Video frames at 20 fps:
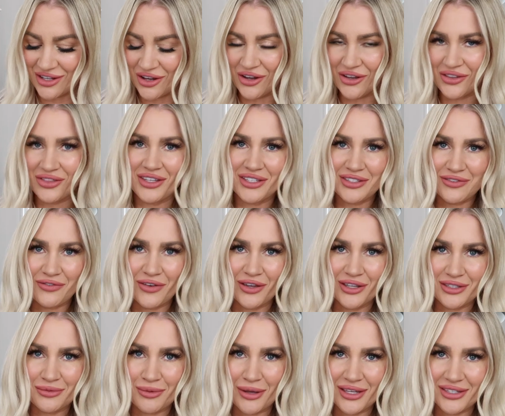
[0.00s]
so this
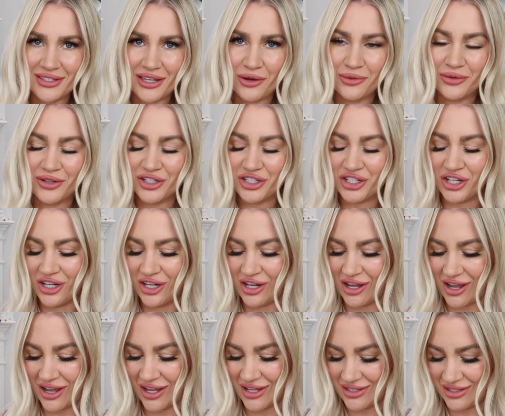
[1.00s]
first piece I wanna show you
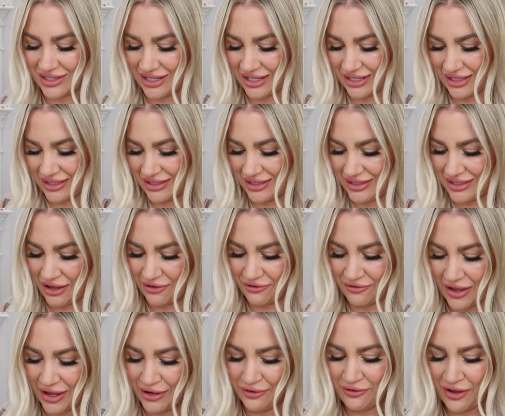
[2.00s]
guys is a
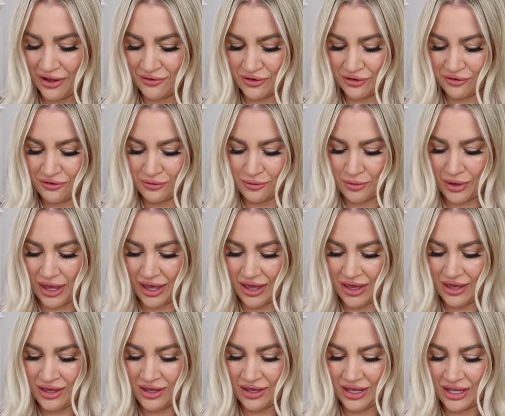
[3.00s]
fan favorite for
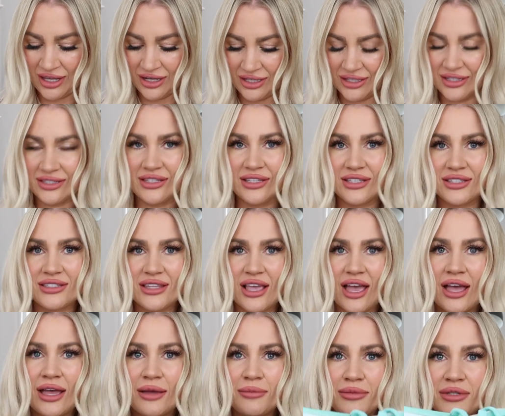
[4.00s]
me. It is this
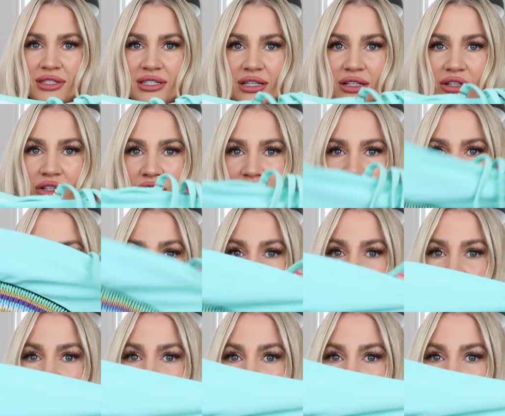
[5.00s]
absolutely